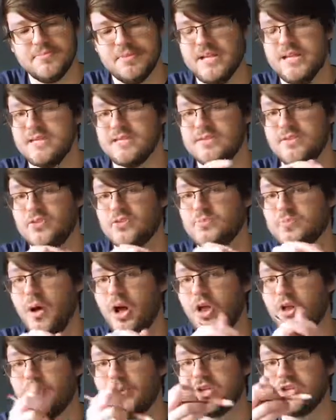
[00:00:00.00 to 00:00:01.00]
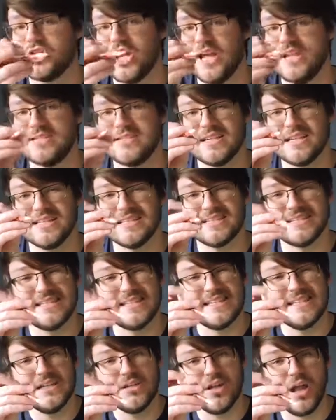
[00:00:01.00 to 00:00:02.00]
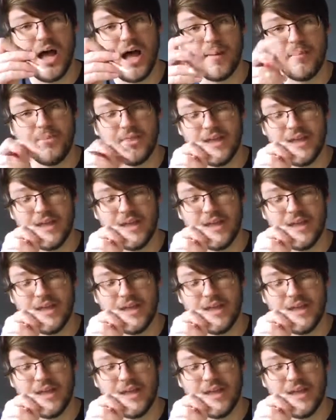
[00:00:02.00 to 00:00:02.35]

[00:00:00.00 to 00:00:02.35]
because those polymer chains can seal up.